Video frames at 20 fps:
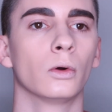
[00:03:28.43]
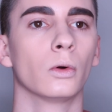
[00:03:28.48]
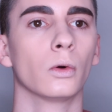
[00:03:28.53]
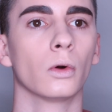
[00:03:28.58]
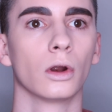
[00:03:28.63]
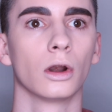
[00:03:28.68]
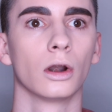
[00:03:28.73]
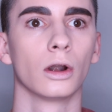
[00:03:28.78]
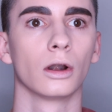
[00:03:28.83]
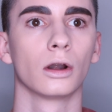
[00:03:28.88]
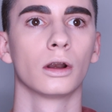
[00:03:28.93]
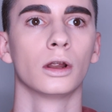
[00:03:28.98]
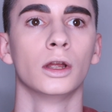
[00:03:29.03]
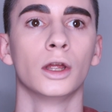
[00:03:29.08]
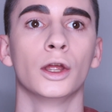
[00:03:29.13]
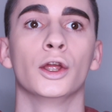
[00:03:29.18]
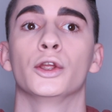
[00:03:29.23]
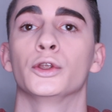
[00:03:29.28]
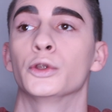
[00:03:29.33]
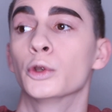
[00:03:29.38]
or
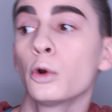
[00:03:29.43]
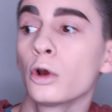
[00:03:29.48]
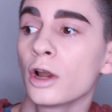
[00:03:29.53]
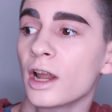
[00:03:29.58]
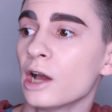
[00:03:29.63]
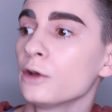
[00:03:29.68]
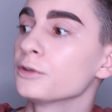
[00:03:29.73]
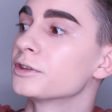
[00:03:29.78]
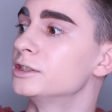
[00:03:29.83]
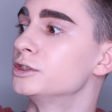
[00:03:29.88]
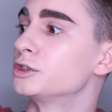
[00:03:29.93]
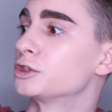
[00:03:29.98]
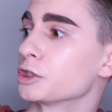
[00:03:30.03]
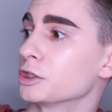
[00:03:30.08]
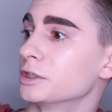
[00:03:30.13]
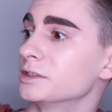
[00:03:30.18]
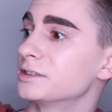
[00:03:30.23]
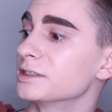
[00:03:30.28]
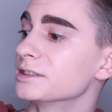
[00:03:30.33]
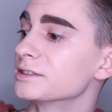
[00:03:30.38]
your health
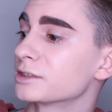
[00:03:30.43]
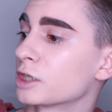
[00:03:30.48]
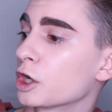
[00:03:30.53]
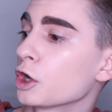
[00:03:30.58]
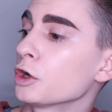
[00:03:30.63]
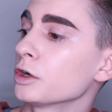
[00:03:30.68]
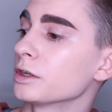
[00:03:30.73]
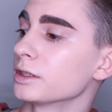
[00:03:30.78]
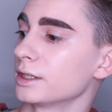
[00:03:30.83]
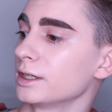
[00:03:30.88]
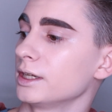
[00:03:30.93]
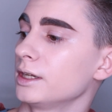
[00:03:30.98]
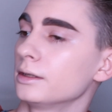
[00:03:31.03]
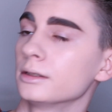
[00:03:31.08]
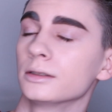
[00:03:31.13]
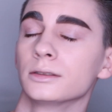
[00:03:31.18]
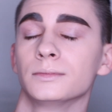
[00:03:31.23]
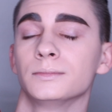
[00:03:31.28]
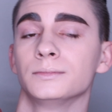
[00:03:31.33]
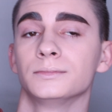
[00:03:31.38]
insurance is
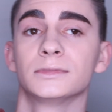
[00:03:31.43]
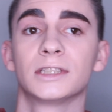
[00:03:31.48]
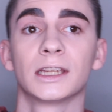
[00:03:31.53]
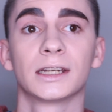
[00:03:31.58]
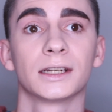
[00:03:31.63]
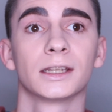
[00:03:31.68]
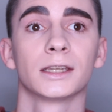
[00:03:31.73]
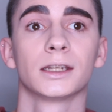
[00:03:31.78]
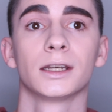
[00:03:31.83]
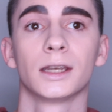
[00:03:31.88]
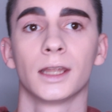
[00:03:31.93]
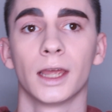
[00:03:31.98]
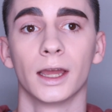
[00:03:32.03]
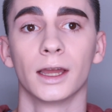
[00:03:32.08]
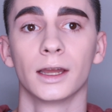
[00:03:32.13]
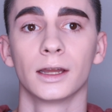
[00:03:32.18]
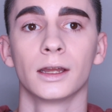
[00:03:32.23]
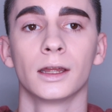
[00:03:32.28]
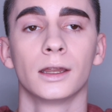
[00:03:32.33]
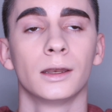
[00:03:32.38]
currently
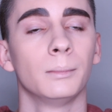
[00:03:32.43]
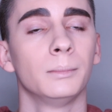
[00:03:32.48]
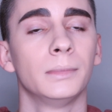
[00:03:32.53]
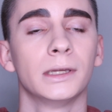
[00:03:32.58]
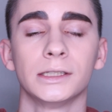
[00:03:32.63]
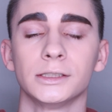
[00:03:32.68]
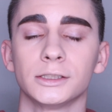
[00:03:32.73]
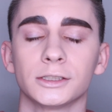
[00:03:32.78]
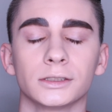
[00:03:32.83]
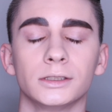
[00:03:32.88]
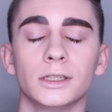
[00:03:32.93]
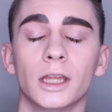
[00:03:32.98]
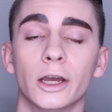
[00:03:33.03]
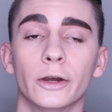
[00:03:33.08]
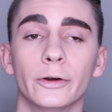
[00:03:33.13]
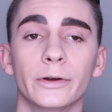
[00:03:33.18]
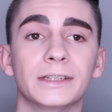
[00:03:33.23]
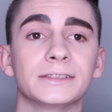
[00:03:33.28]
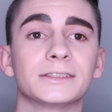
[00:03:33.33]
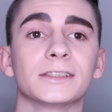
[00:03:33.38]
da-da-da-da-da? Bitch,
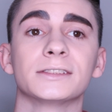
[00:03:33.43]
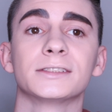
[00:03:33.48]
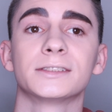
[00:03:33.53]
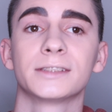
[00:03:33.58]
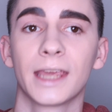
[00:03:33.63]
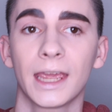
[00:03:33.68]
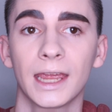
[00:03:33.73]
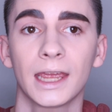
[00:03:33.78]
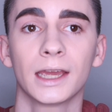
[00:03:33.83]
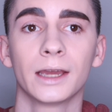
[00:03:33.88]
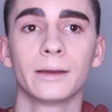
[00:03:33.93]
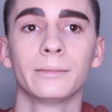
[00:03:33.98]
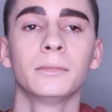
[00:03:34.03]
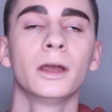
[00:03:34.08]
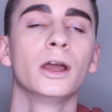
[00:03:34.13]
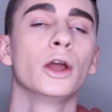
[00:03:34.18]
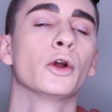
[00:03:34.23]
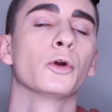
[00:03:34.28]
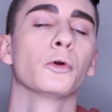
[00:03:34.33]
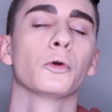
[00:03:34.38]
no, it's a scam.